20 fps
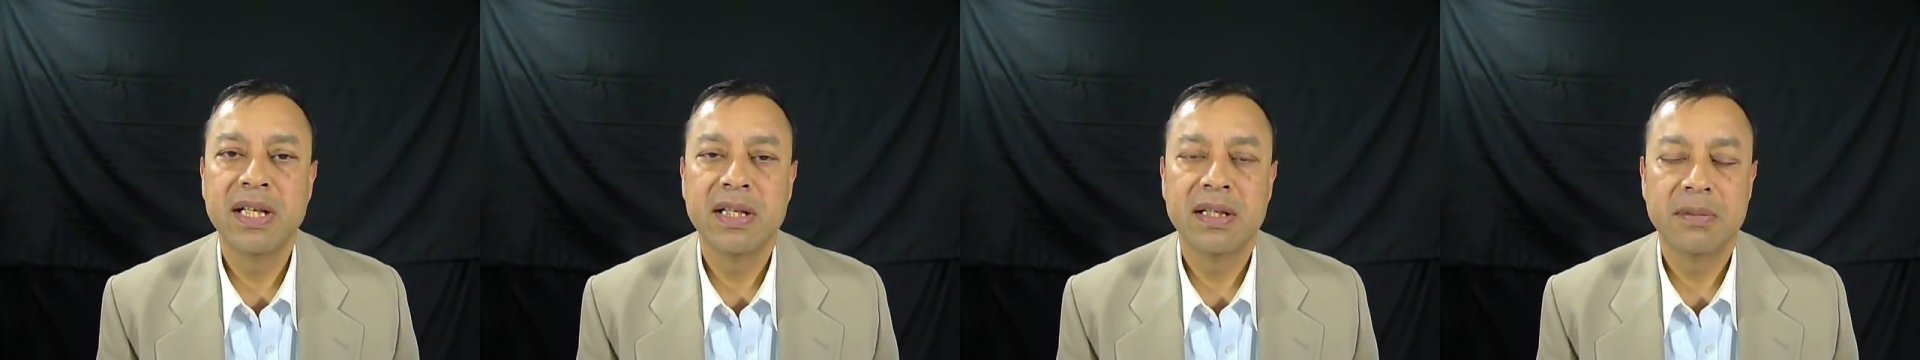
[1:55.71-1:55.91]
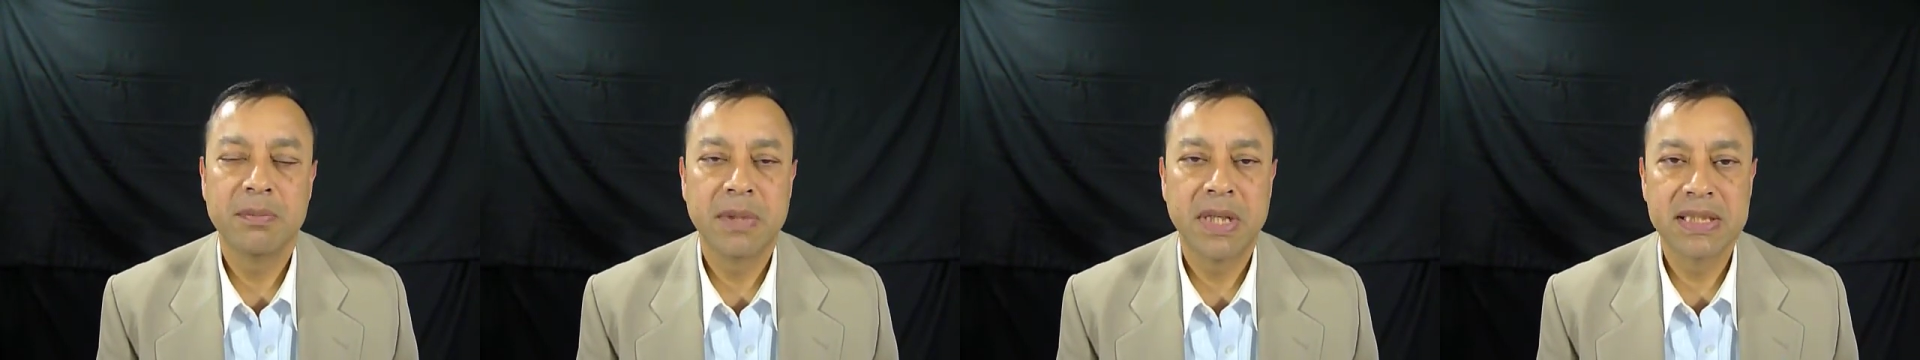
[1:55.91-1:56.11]

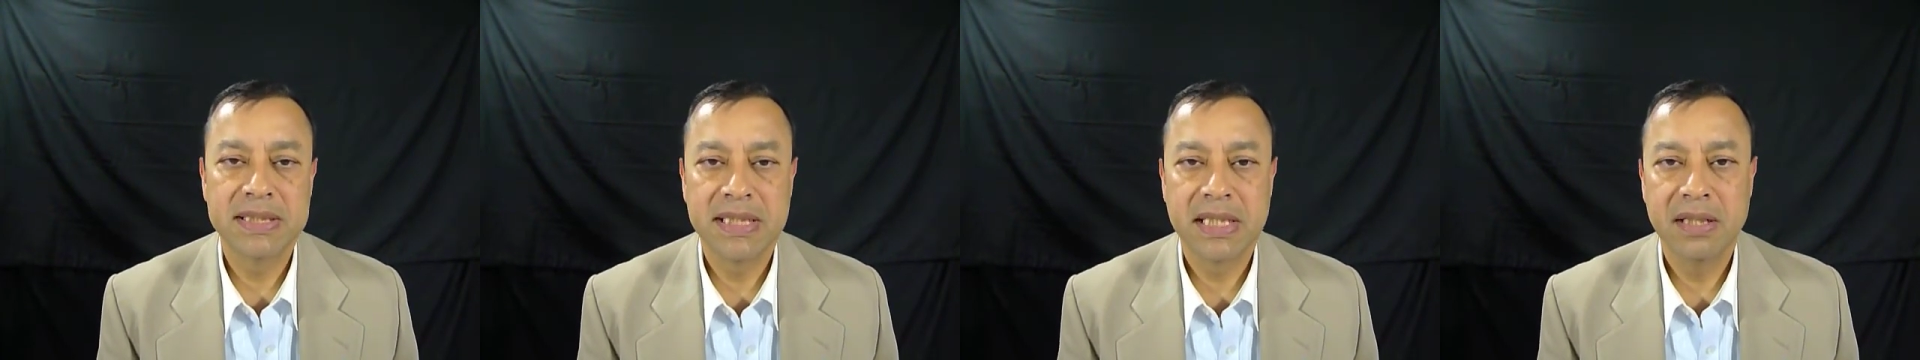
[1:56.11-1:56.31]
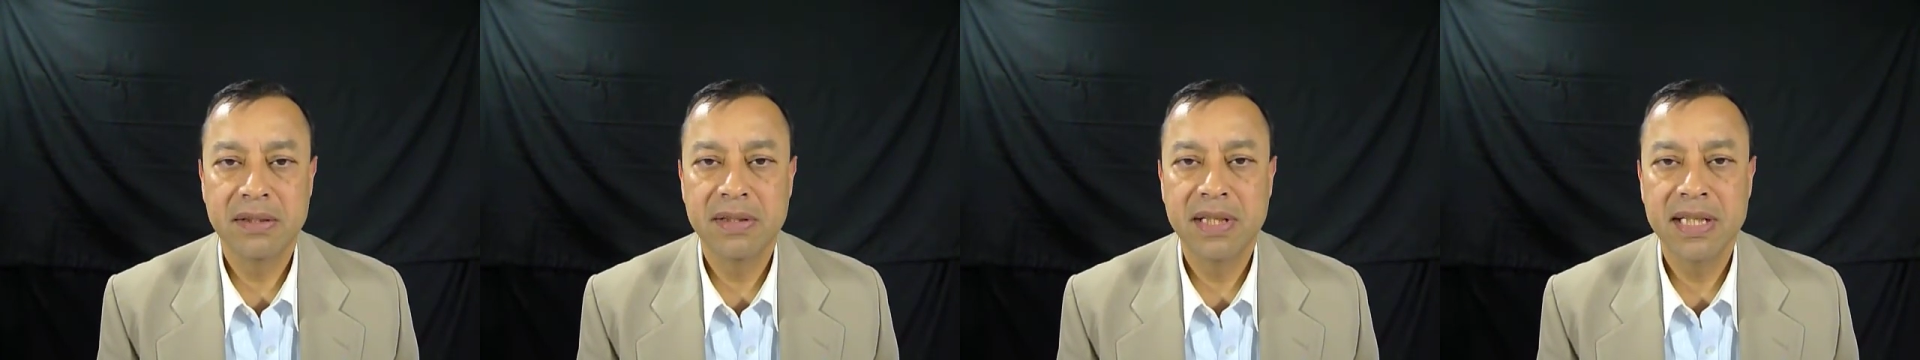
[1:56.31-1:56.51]
and
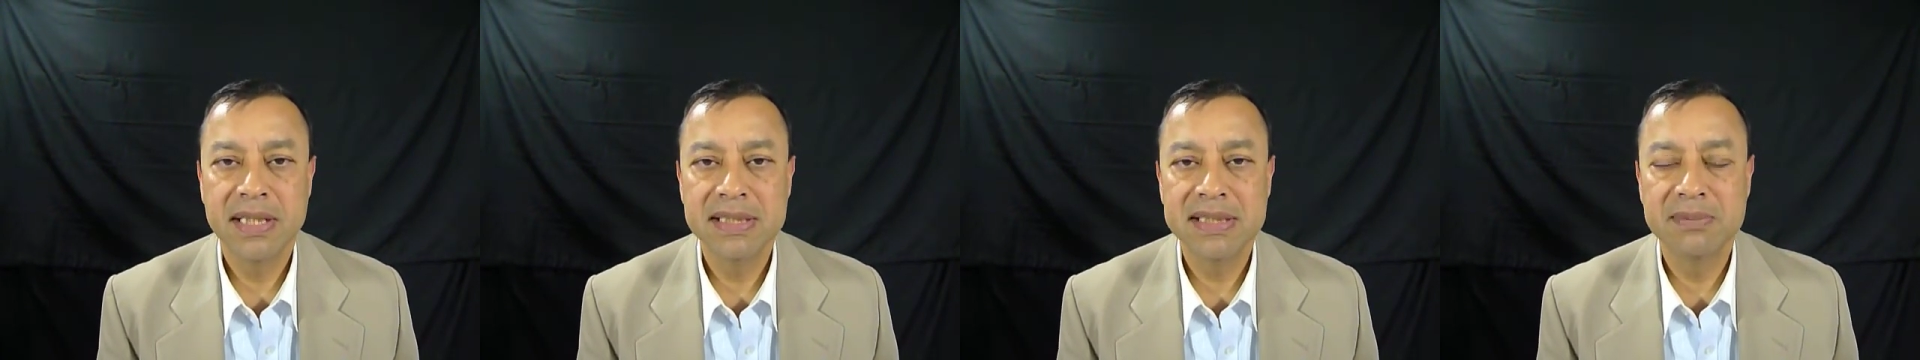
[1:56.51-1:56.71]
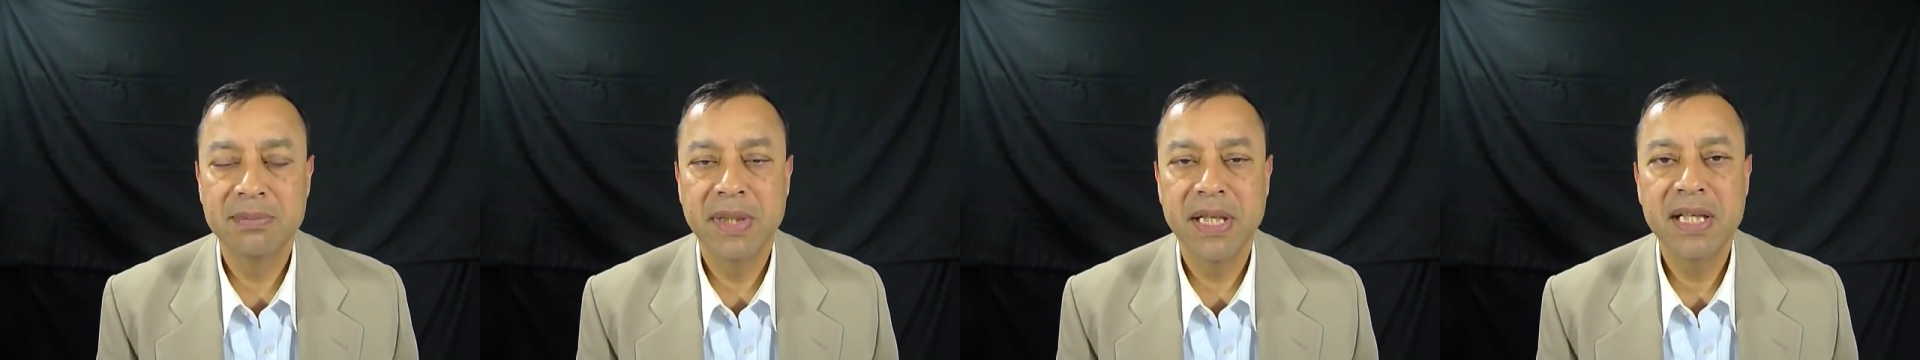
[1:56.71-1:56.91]
Barcelona
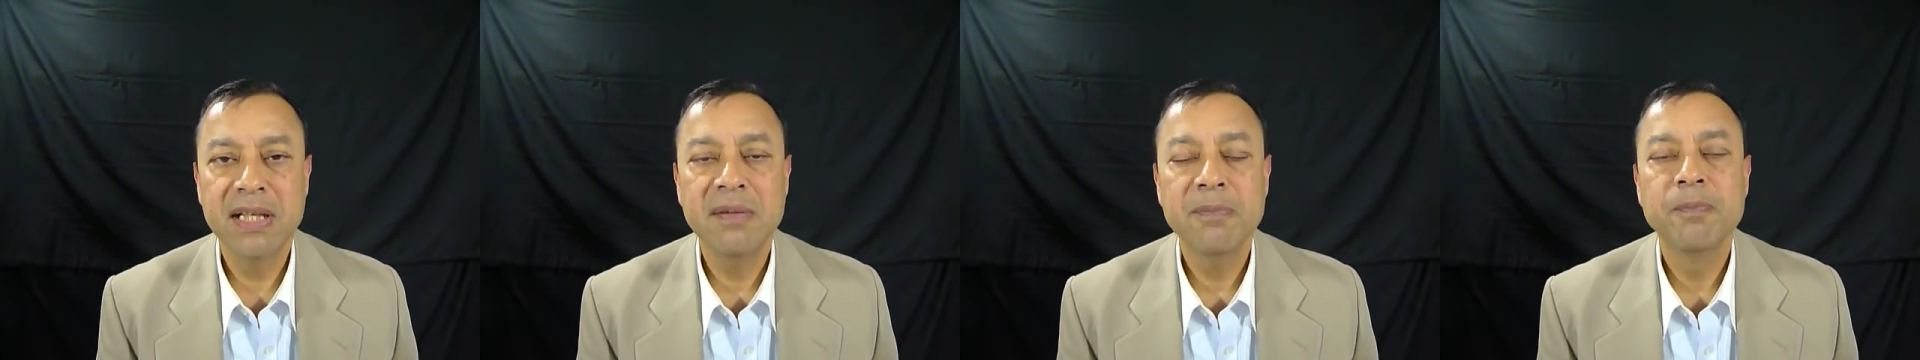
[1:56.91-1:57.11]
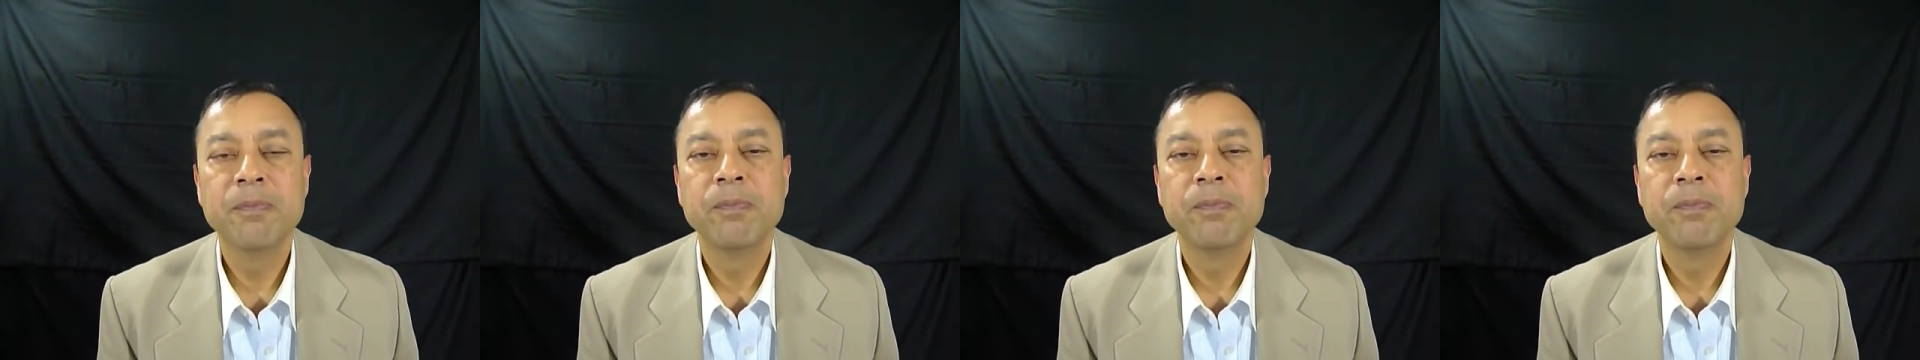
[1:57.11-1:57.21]
in Spain,